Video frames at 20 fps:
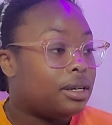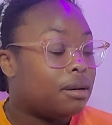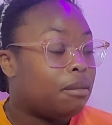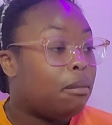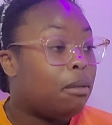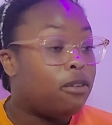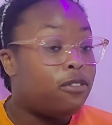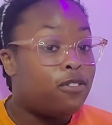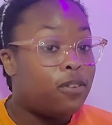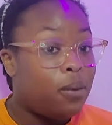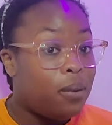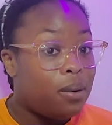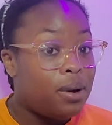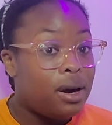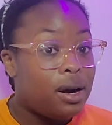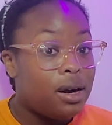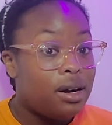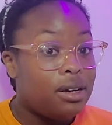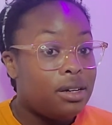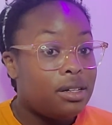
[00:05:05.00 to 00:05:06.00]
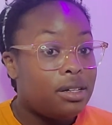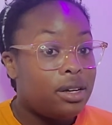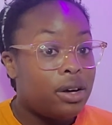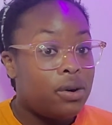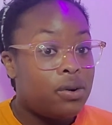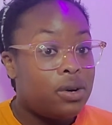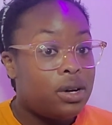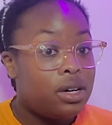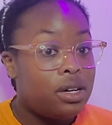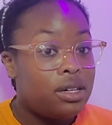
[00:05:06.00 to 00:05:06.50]
before
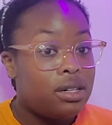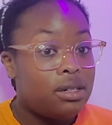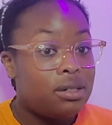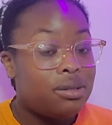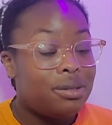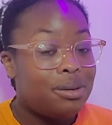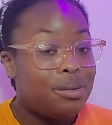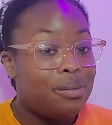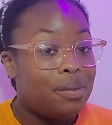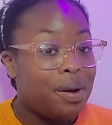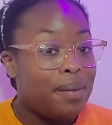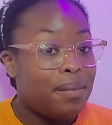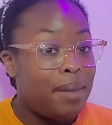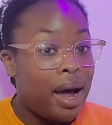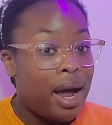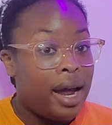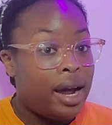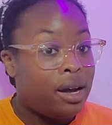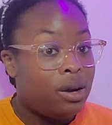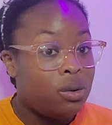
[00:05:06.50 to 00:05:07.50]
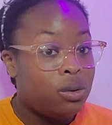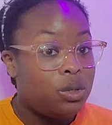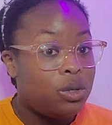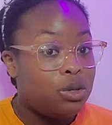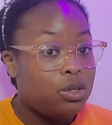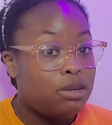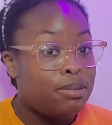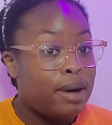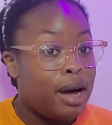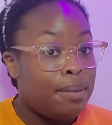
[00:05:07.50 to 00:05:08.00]
yoga, when my ankle
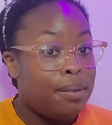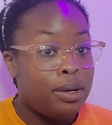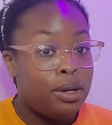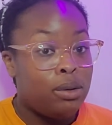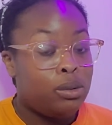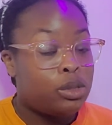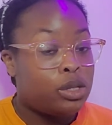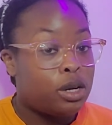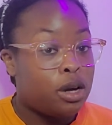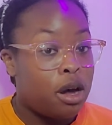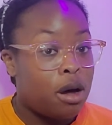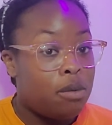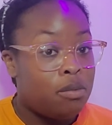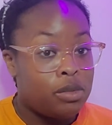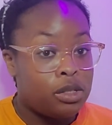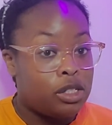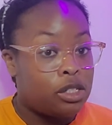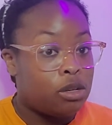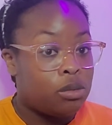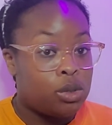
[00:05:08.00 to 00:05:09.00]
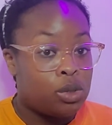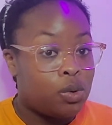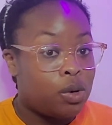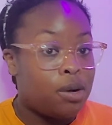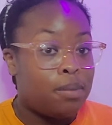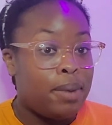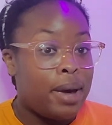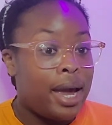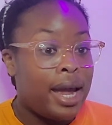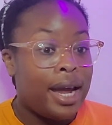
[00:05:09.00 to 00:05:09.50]
used to pop, it used to come with some sort
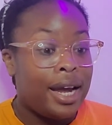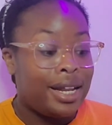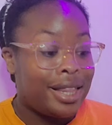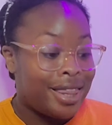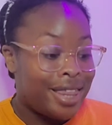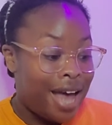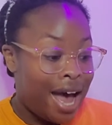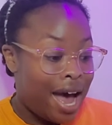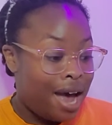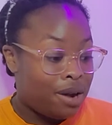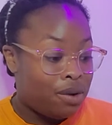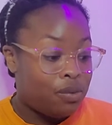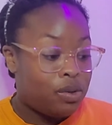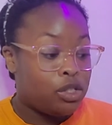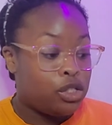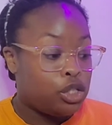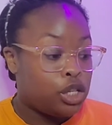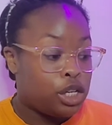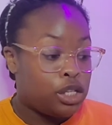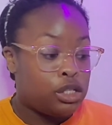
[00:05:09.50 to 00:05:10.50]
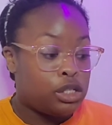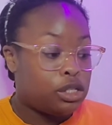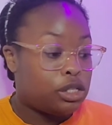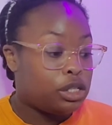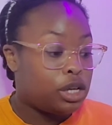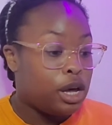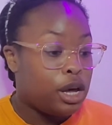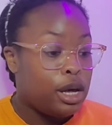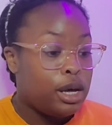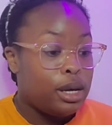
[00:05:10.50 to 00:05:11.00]
of pain. That was just